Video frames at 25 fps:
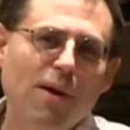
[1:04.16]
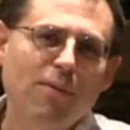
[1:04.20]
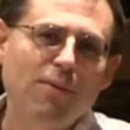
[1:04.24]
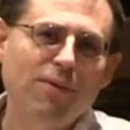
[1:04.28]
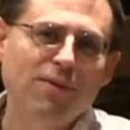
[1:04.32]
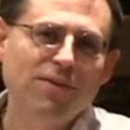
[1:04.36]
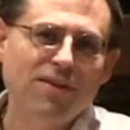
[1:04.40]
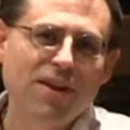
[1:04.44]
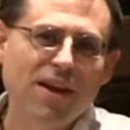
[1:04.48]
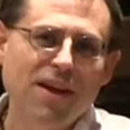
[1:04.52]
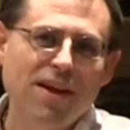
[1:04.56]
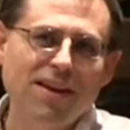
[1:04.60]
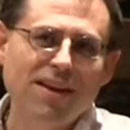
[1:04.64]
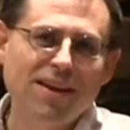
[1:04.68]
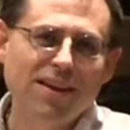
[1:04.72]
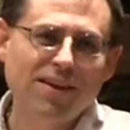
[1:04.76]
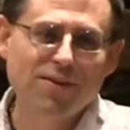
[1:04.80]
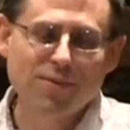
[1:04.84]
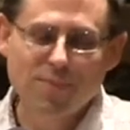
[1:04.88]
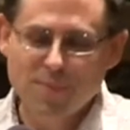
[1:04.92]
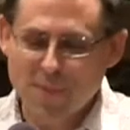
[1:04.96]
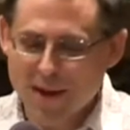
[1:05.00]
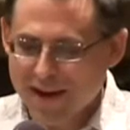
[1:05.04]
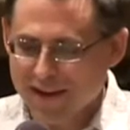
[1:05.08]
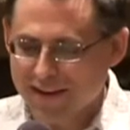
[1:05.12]
I was not
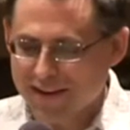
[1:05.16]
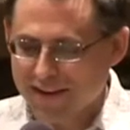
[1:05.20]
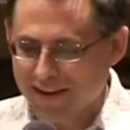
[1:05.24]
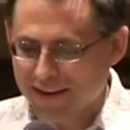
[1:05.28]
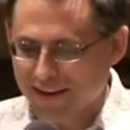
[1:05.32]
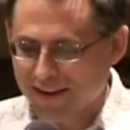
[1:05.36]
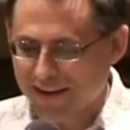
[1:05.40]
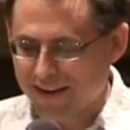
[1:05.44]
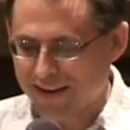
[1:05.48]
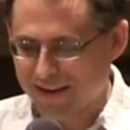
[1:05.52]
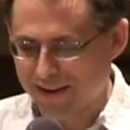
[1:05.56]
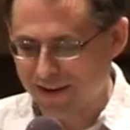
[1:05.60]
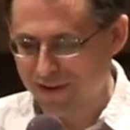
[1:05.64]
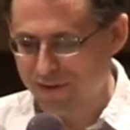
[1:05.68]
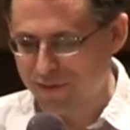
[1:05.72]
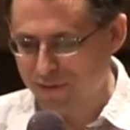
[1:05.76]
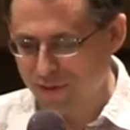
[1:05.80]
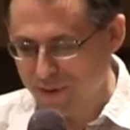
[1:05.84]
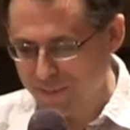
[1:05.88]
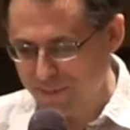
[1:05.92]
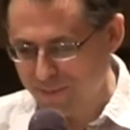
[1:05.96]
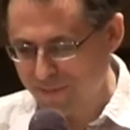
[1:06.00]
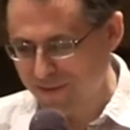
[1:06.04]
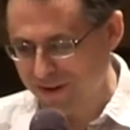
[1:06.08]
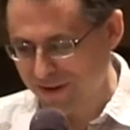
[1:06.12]
expecting a
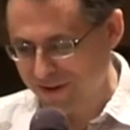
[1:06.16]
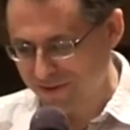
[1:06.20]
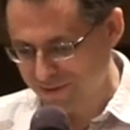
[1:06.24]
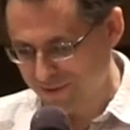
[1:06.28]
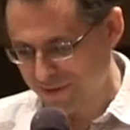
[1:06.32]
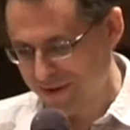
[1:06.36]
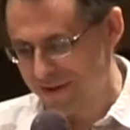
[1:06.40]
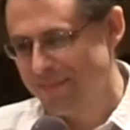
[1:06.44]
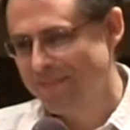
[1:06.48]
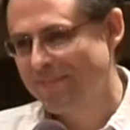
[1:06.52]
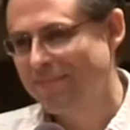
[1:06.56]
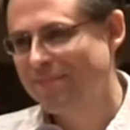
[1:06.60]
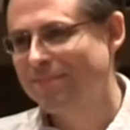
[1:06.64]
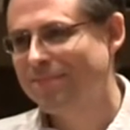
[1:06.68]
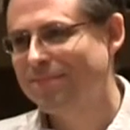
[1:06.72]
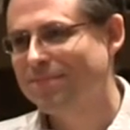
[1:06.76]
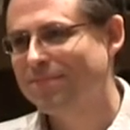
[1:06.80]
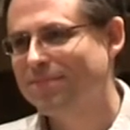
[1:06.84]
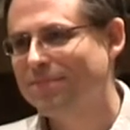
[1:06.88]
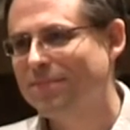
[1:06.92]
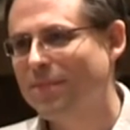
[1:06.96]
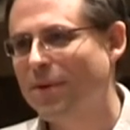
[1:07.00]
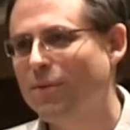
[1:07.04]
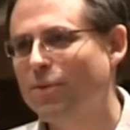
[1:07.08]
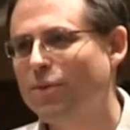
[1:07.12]
Trump victory,
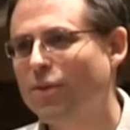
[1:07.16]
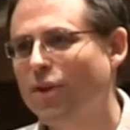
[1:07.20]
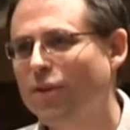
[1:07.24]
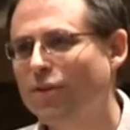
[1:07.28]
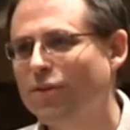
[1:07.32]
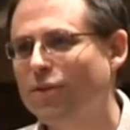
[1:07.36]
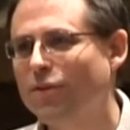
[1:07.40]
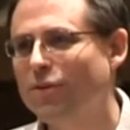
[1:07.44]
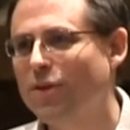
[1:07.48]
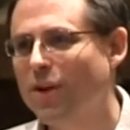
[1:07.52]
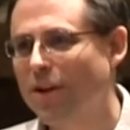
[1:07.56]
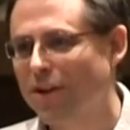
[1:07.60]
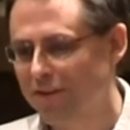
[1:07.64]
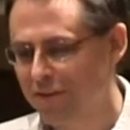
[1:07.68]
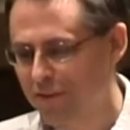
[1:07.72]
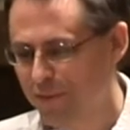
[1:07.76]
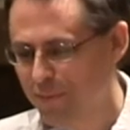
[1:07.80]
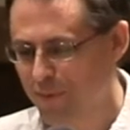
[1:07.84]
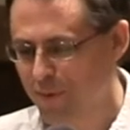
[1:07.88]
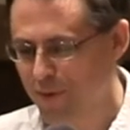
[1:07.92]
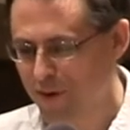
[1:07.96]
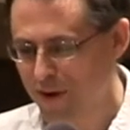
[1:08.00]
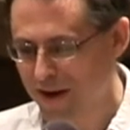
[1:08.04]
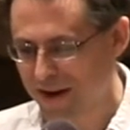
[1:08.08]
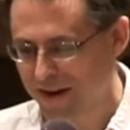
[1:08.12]
I was also not
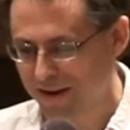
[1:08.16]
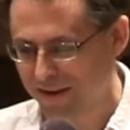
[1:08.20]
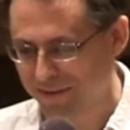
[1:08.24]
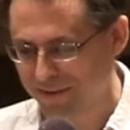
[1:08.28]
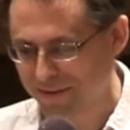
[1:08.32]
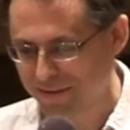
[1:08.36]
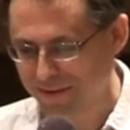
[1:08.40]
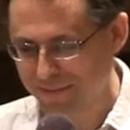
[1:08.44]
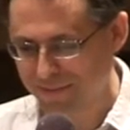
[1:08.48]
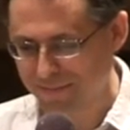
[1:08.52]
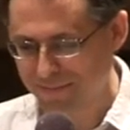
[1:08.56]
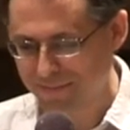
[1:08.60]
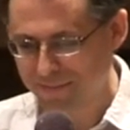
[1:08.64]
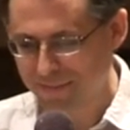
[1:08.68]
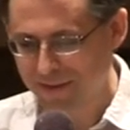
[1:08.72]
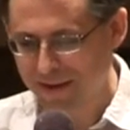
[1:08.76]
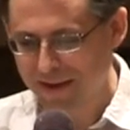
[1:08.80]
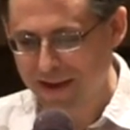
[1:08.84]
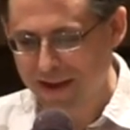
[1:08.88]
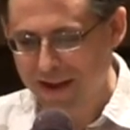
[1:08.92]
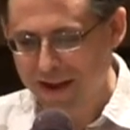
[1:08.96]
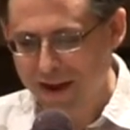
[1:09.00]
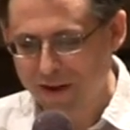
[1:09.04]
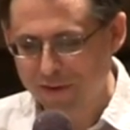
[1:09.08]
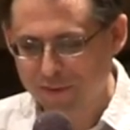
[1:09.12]
surprised.
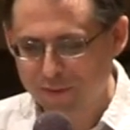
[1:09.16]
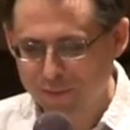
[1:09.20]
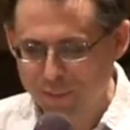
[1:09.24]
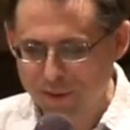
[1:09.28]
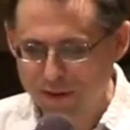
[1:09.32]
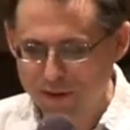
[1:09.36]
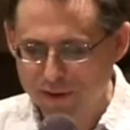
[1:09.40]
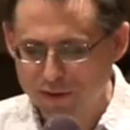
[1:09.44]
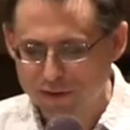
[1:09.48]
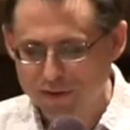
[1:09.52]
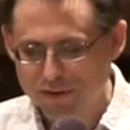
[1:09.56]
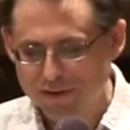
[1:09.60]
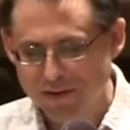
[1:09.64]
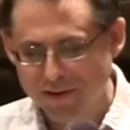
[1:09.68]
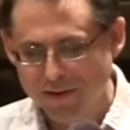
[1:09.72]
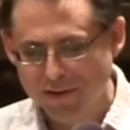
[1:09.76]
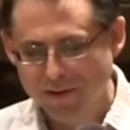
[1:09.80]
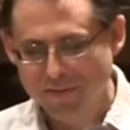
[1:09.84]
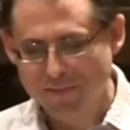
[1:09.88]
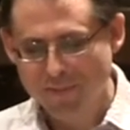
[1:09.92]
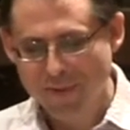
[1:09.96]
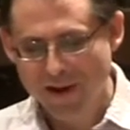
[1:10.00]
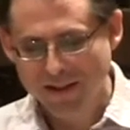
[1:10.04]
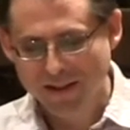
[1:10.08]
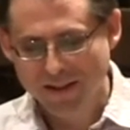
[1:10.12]
I've spent a good deal
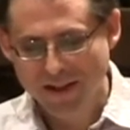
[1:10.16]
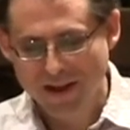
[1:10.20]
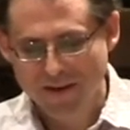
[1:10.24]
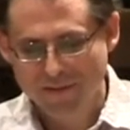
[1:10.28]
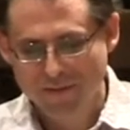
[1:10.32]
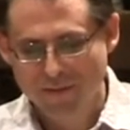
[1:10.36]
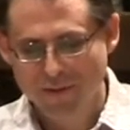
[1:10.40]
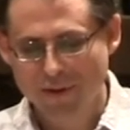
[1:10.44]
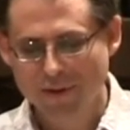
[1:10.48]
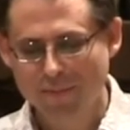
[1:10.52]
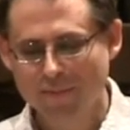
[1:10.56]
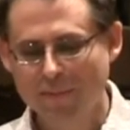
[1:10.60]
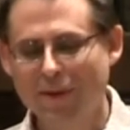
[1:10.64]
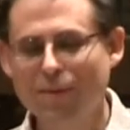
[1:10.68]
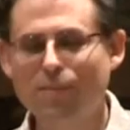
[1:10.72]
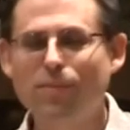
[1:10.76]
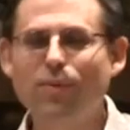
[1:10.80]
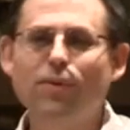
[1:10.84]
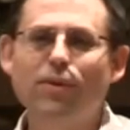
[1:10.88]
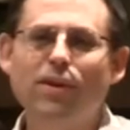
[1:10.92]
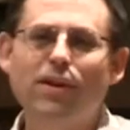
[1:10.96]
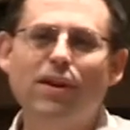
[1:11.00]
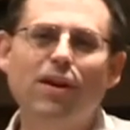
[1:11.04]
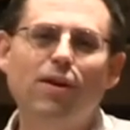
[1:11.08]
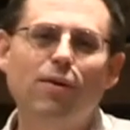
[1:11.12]
of my life around
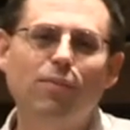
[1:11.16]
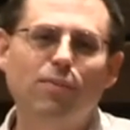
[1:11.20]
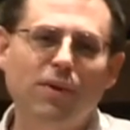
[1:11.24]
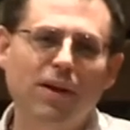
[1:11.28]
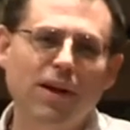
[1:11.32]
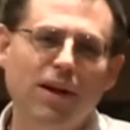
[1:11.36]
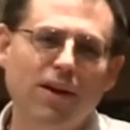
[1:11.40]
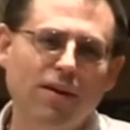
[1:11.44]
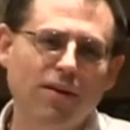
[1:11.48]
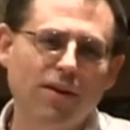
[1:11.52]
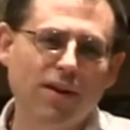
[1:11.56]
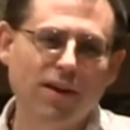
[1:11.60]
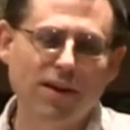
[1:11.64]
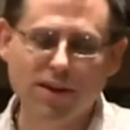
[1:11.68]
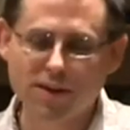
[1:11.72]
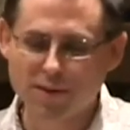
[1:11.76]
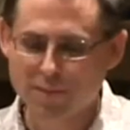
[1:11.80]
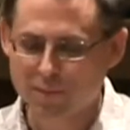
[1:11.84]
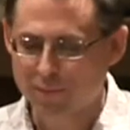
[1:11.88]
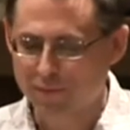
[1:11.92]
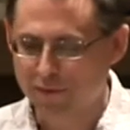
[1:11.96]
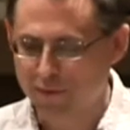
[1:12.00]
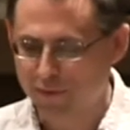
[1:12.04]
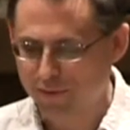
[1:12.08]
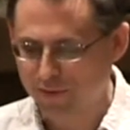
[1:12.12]
people that helped carry
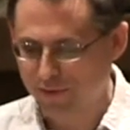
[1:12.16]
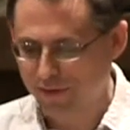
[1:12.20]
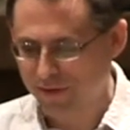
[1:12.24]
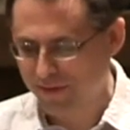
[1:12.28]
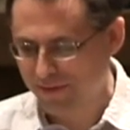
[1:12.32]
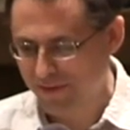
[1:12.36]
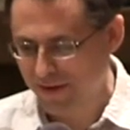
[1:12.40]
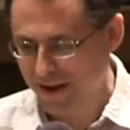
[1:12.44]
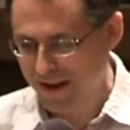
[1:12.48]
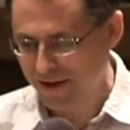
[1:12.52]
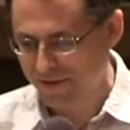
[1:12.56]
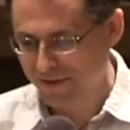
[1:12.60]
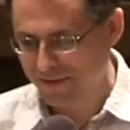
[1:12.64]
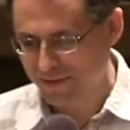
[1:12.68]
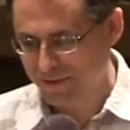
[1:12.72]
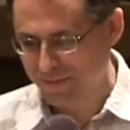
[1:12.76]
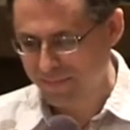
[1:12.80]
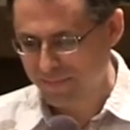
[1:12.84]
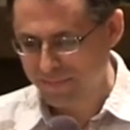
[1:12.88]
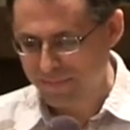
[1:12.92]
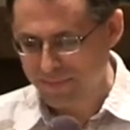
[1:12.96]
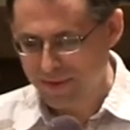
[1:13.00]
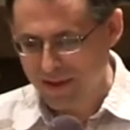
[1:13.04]
him to success.